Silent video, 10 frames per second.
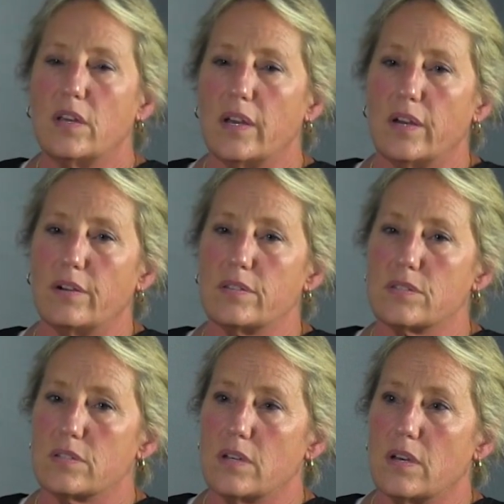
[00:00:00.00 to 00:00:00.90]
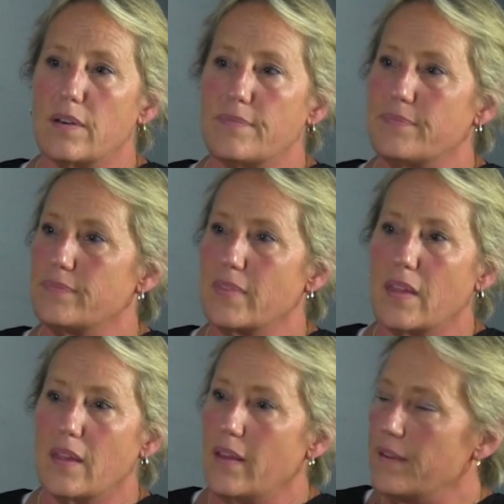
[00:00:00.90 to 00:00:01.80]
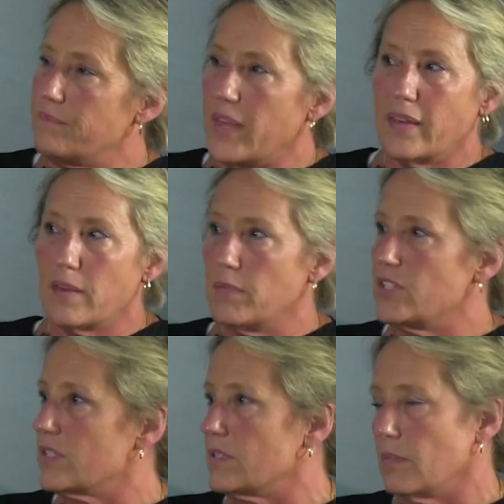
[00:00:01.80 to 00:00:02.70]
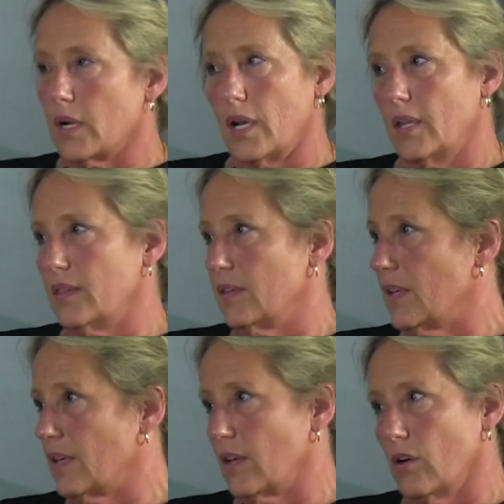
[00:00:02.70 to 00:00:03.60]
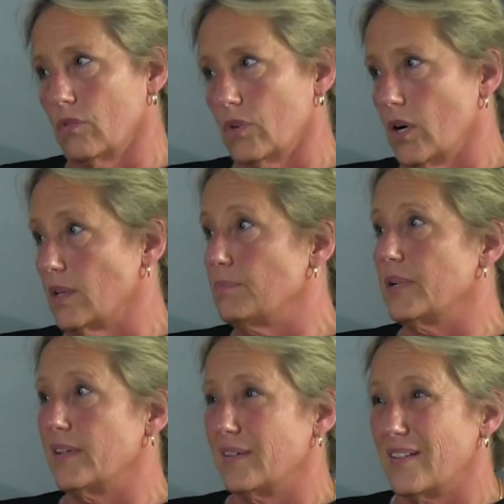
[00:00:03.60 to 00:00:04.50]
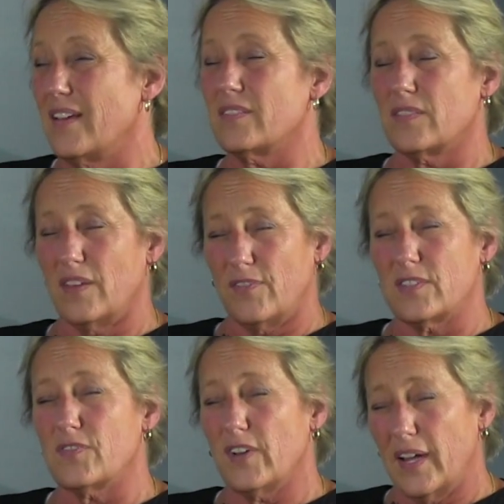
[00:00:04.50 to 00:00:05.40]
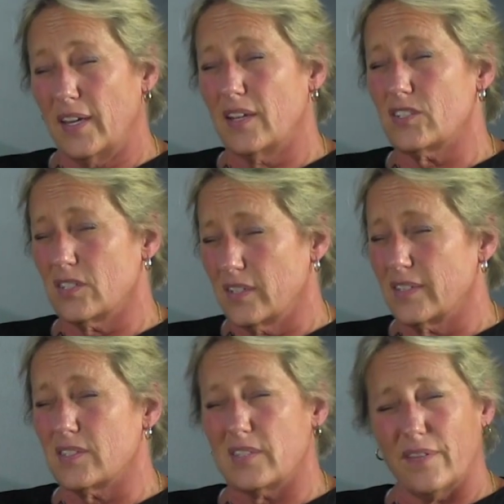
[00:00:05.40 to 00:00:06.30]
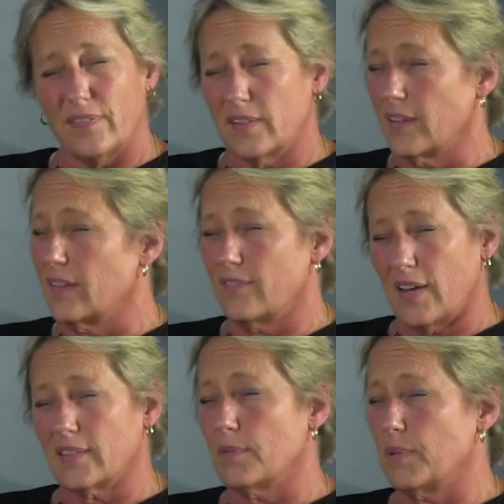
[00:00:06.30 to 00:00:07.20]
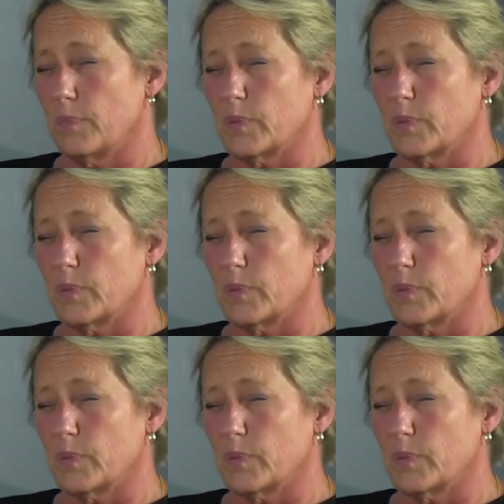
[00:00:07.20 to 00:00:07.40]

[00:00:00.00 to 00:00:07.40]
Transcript: There's, it can be just about anything that can go wrong. But is if it's financial, it's definitely the fact that